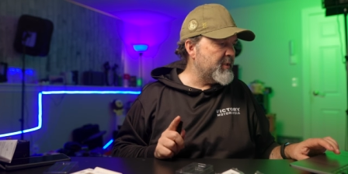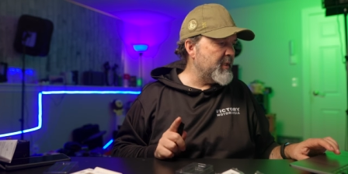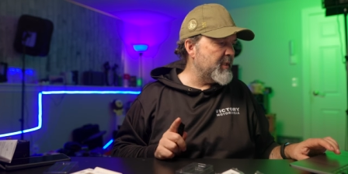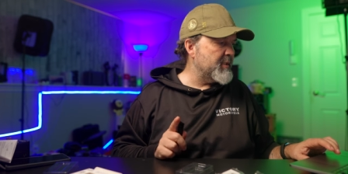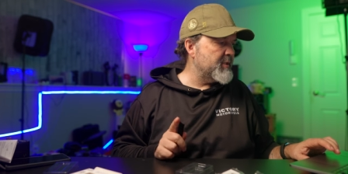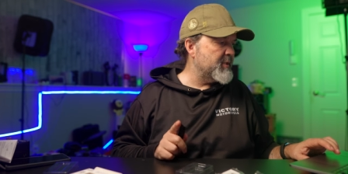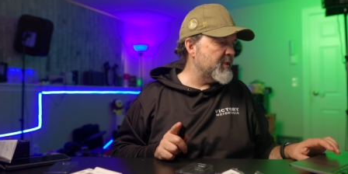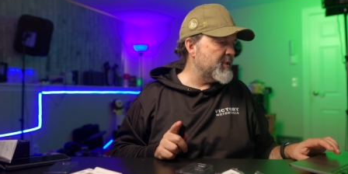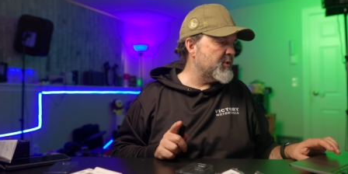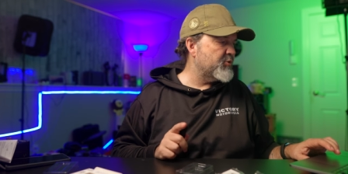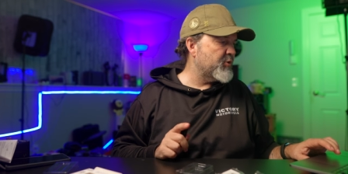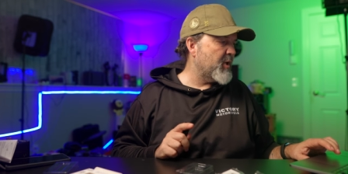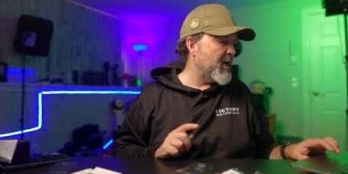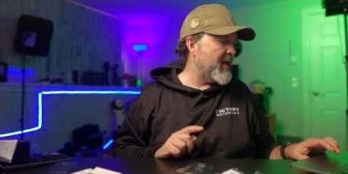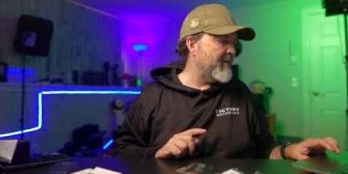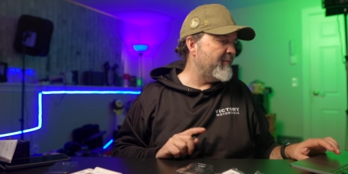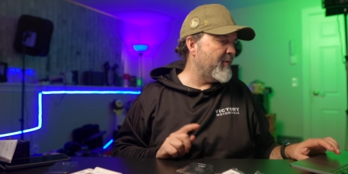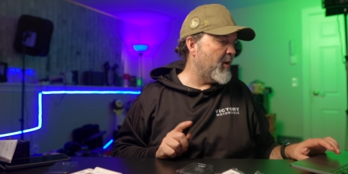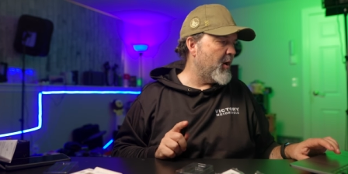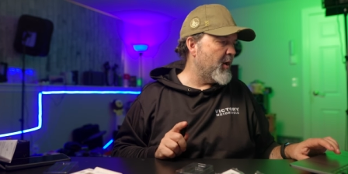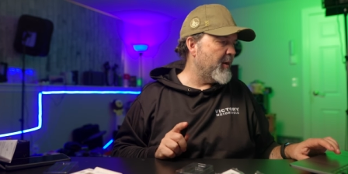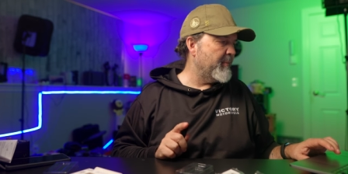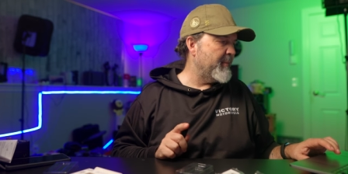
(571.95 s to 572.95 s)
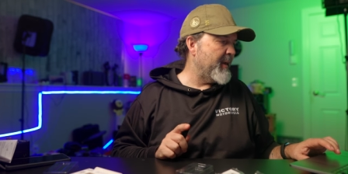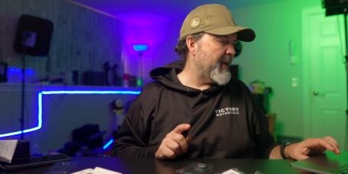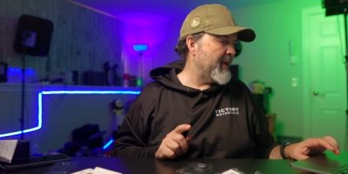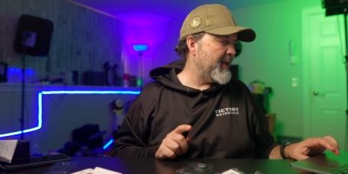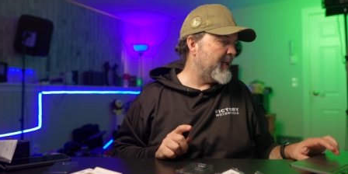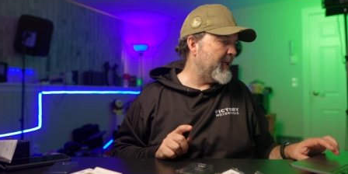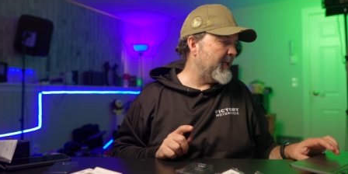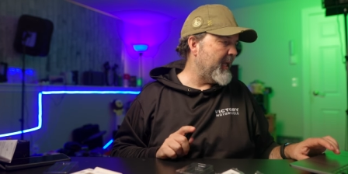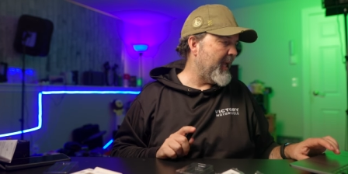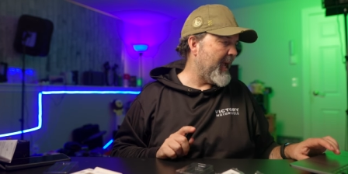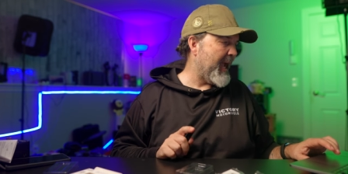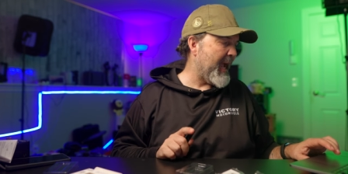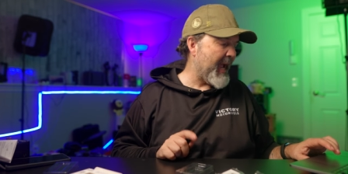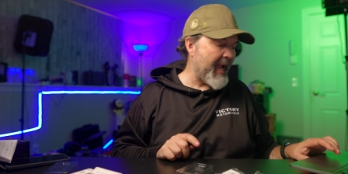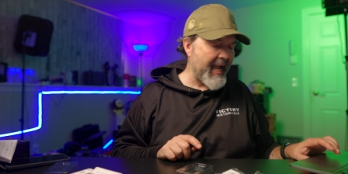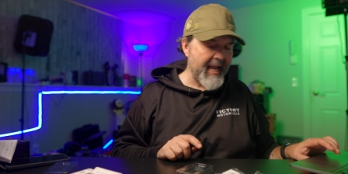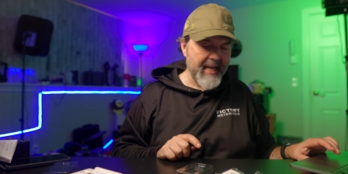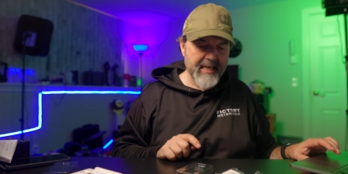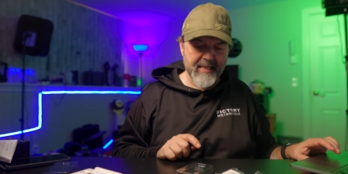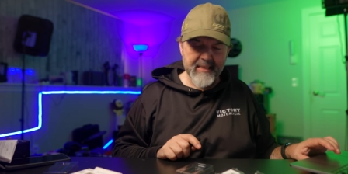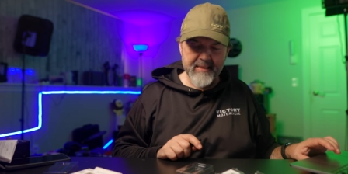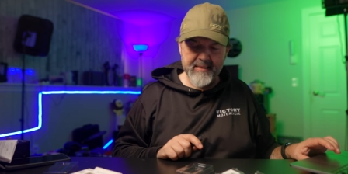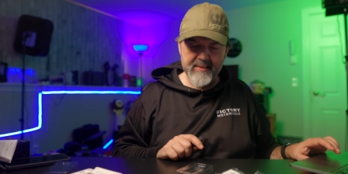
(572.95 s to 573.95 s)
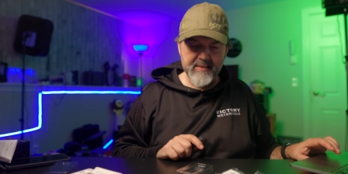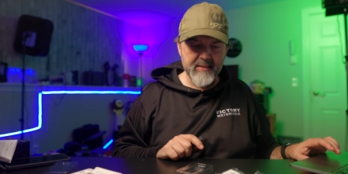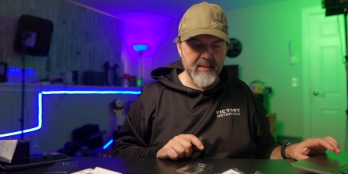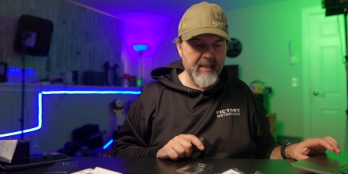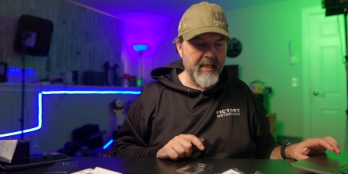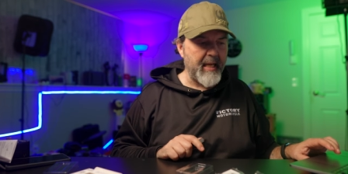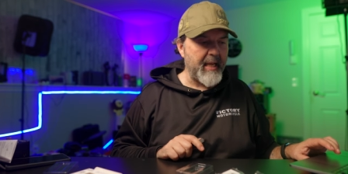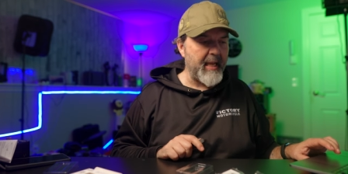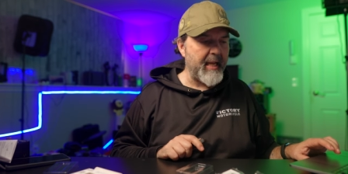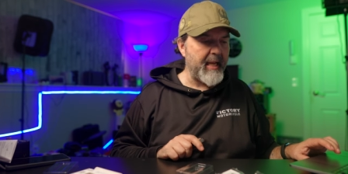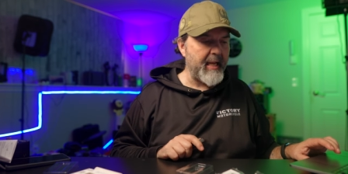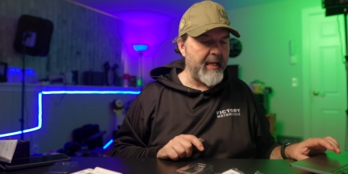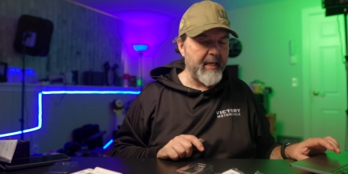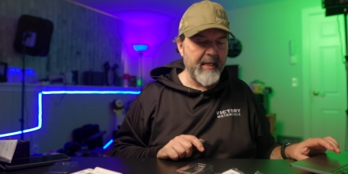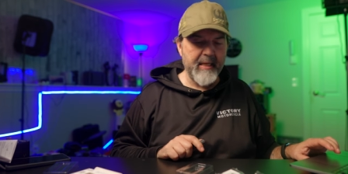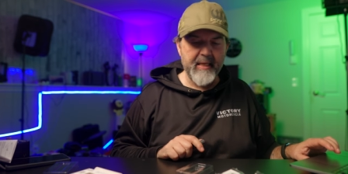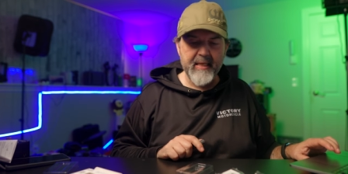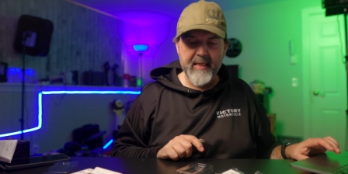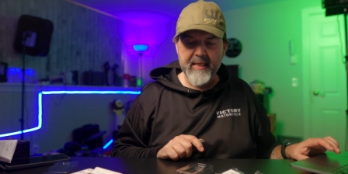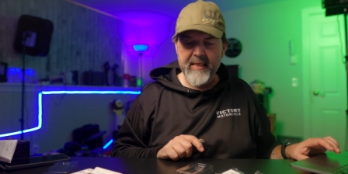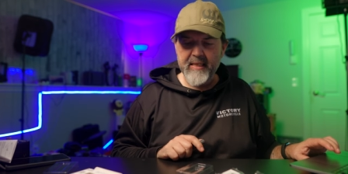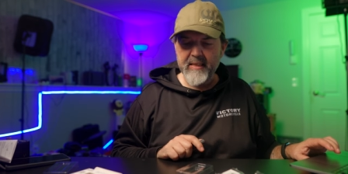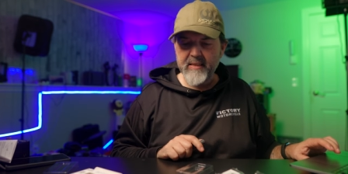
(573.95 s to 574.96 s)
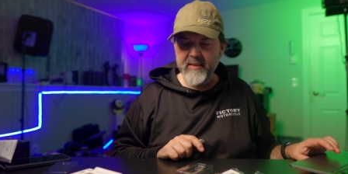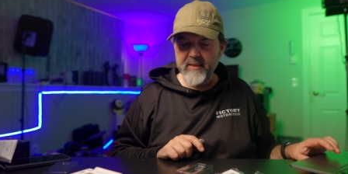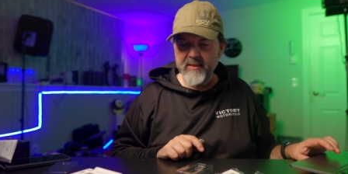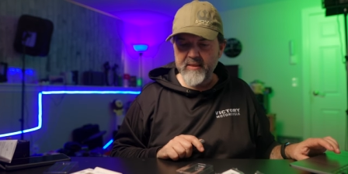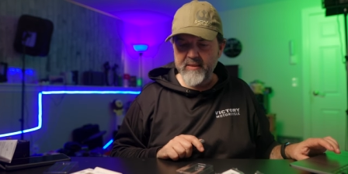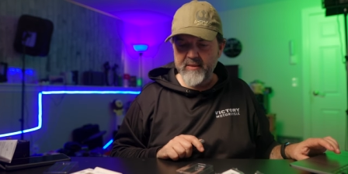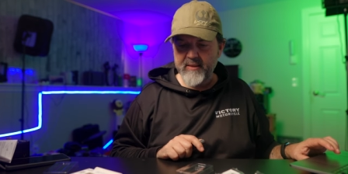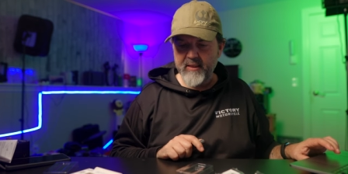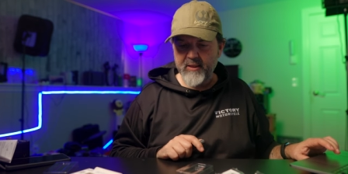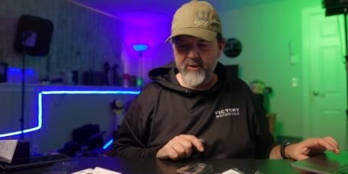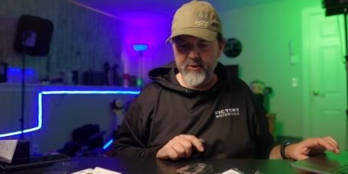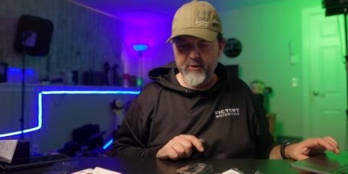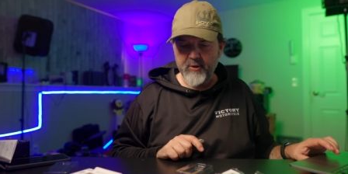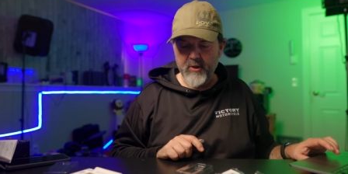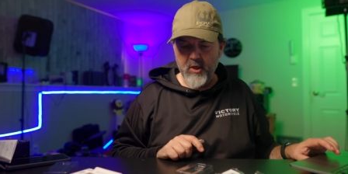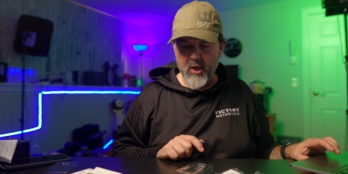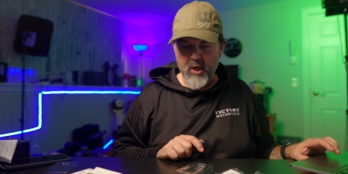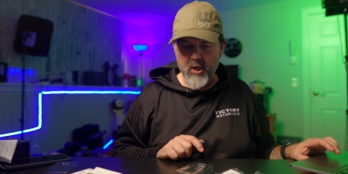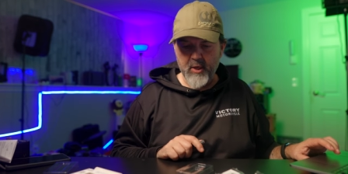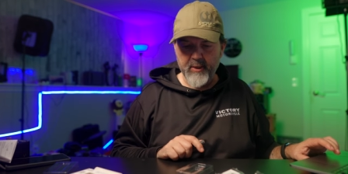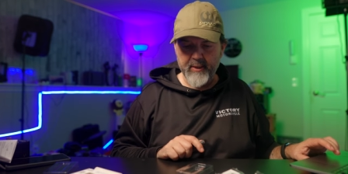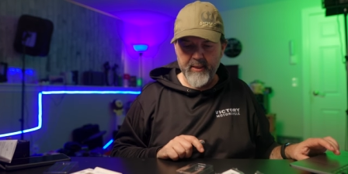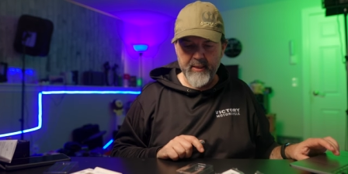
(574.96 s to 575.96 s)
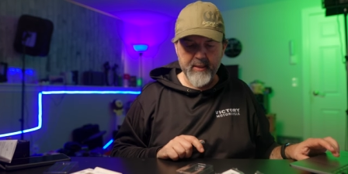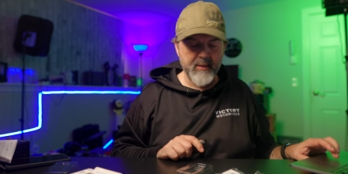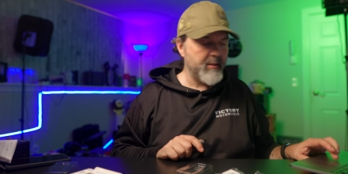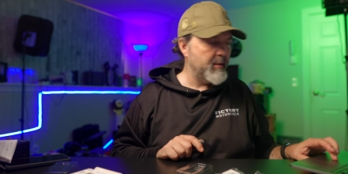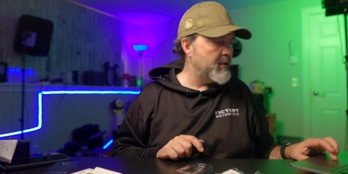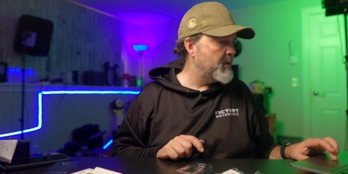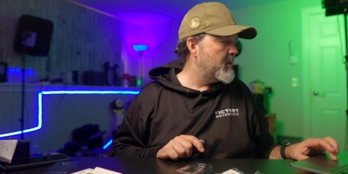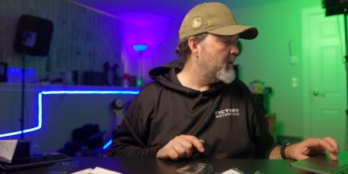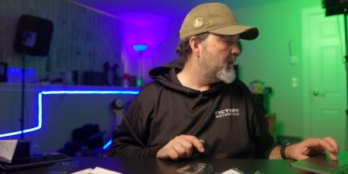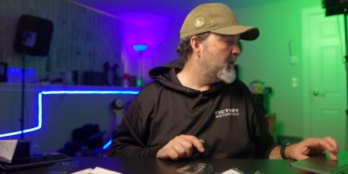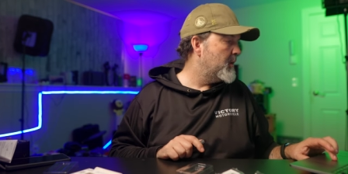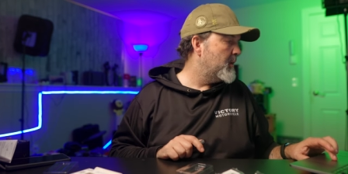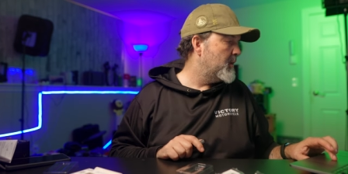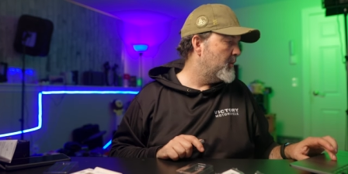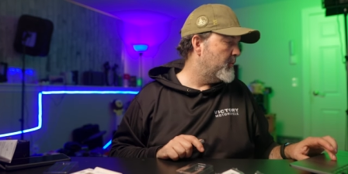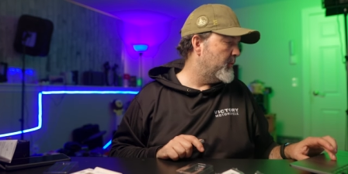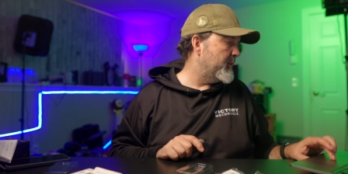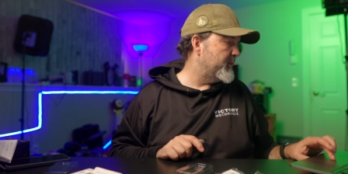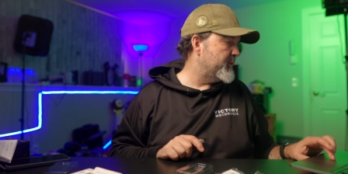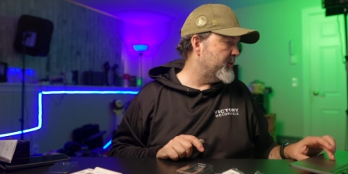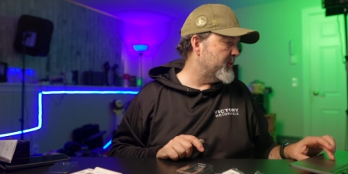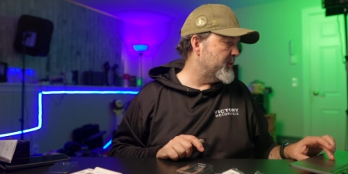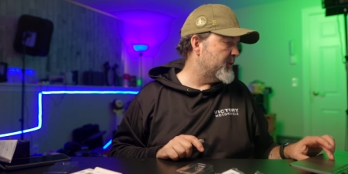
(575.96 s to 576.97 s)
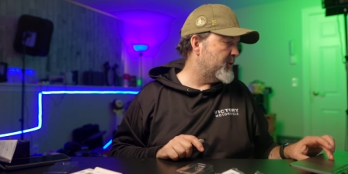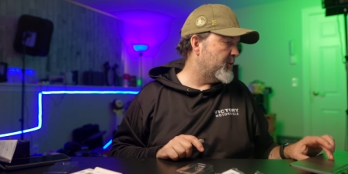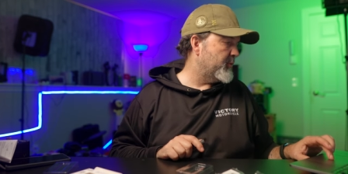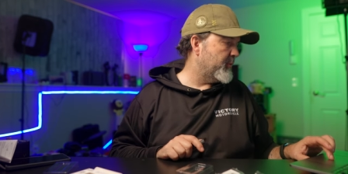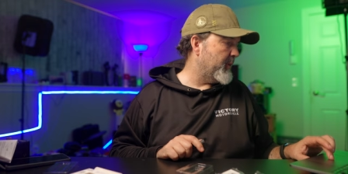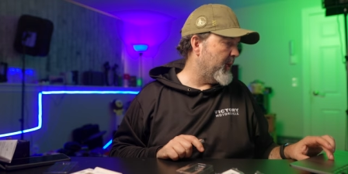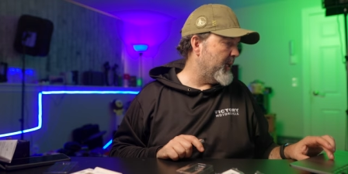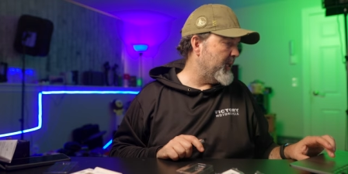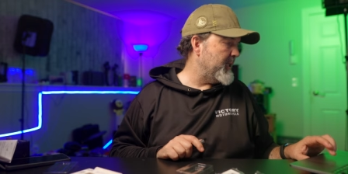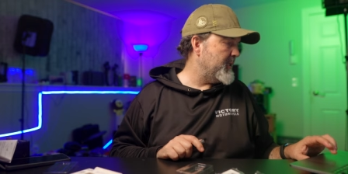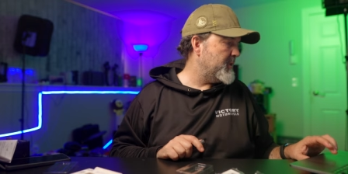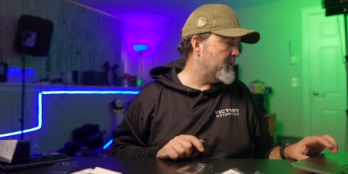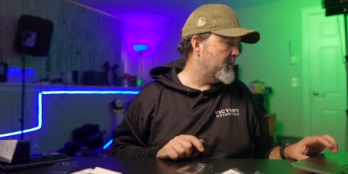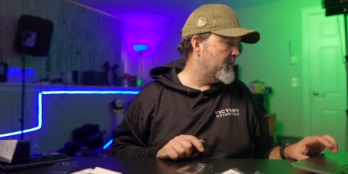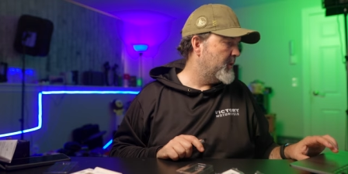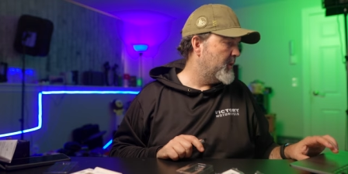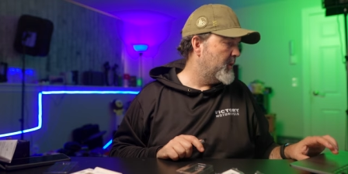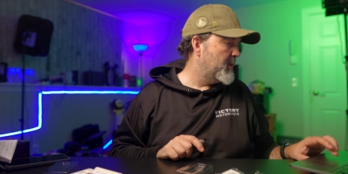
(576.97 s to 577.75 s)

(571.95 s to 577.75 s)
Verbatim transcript: says this drive automatically has a heat sticker on it, which is great.